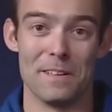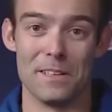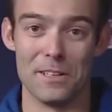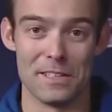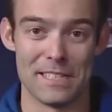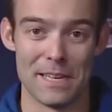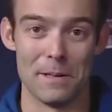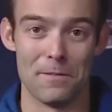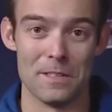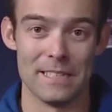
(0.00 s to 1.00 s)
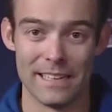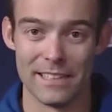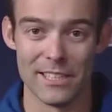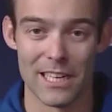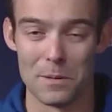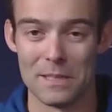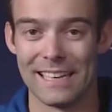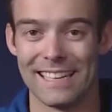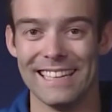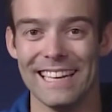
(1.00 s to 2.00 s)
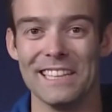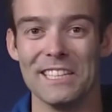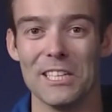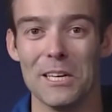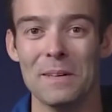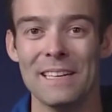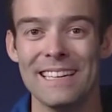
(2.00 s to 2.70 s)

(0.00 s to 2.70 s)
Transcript: you could say, my first day on the job or second day on the job.